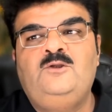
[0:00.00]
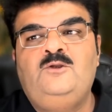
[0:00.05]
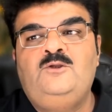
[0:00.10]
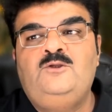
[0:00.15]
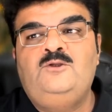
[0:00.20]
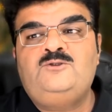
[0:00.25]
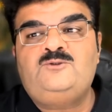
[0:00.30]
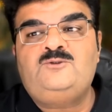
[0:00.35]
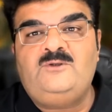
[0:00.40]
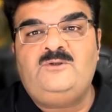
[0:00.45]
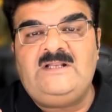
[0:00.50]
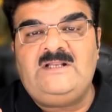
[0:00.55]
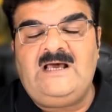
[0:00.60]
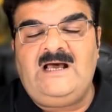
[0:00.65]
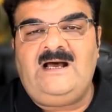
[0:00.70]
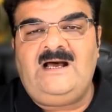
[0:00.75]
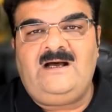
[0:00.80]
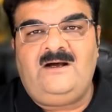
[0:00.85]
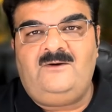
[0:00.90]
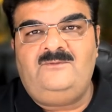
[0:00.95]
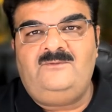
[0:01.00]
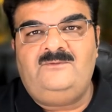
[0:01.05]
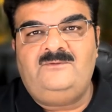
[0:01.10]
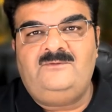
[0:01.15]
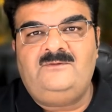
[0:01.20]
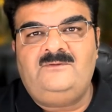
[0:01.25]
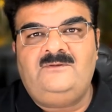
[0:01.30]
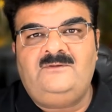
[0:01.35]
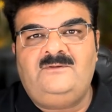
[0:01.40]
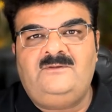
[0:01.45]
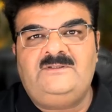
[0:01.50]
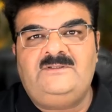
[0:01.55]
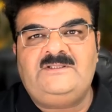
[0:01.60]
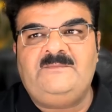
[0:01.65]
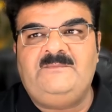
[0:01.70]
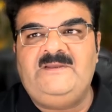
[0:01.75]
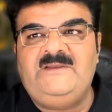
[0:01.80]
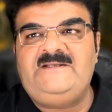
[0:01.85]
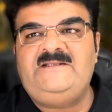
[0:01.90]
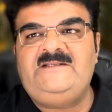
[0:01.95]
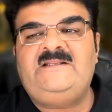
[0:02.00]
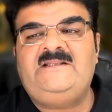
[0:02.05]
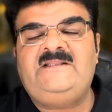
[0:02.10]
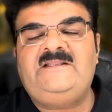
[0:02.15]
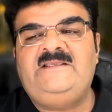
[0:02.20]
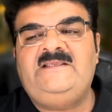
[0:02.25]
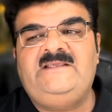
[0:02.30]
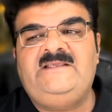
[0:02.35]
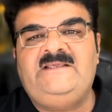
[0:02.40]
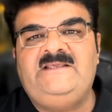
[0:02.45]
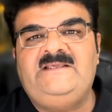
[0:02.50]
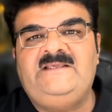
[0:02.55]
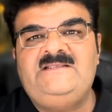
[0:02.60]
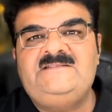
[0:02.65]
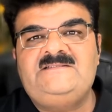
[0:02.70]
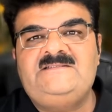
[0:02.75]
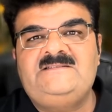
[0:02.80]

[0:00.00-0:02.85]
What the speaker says: So now the matter is,